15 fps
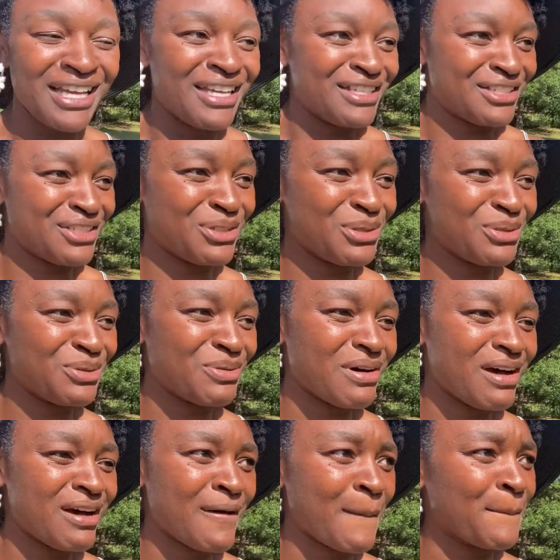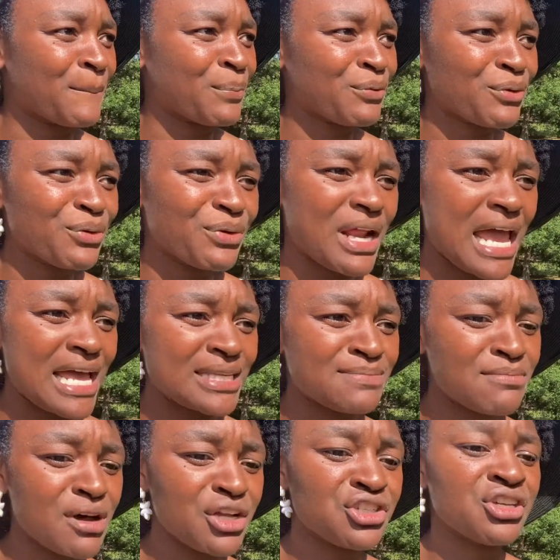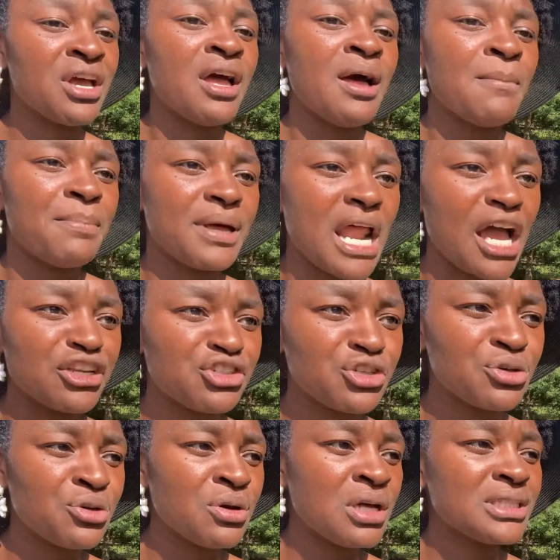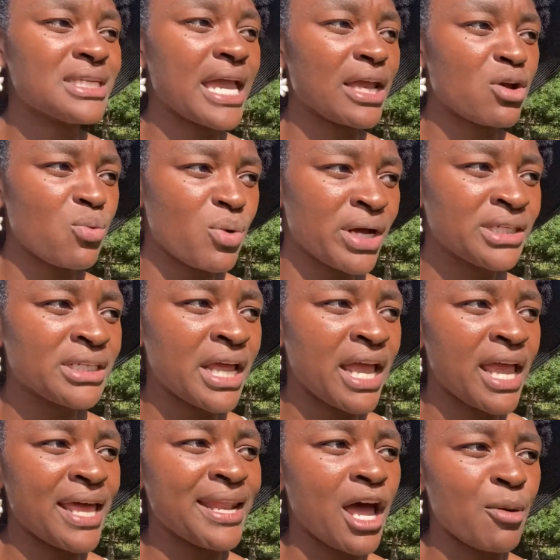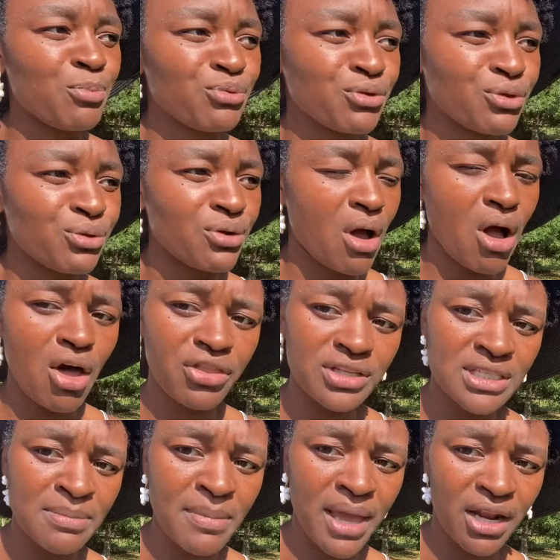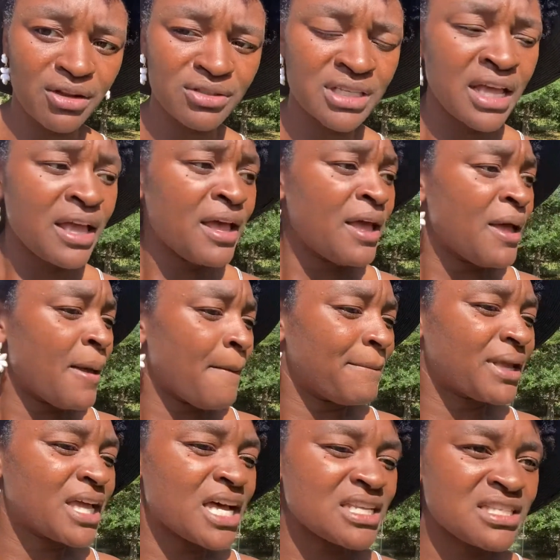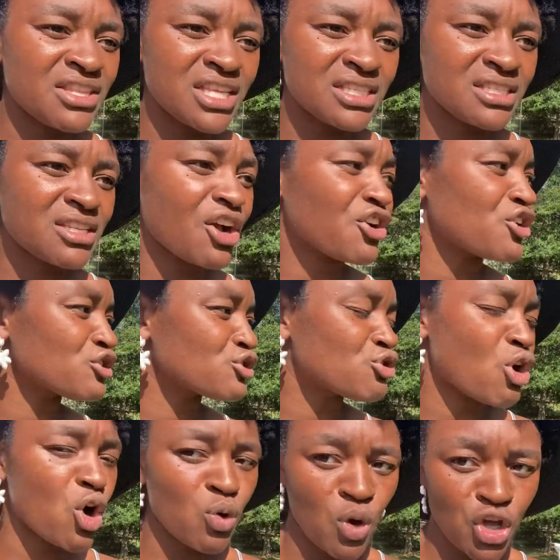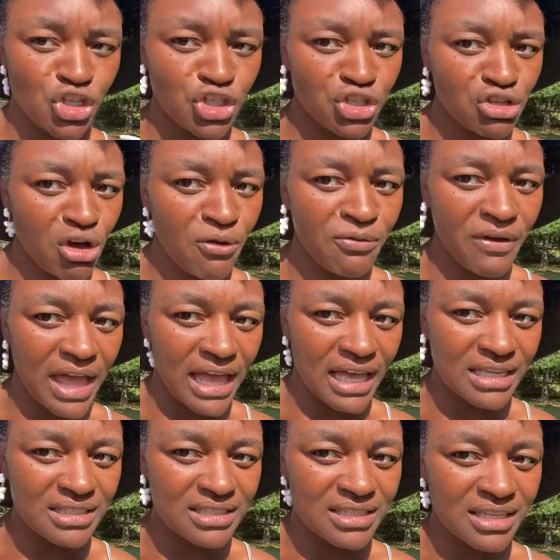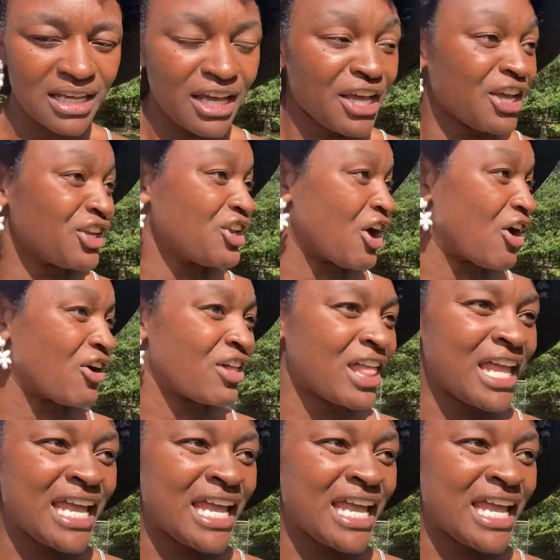to prune as much, but I do take one day and I prune all the tomatoes because the suckers grow so fast, y'all.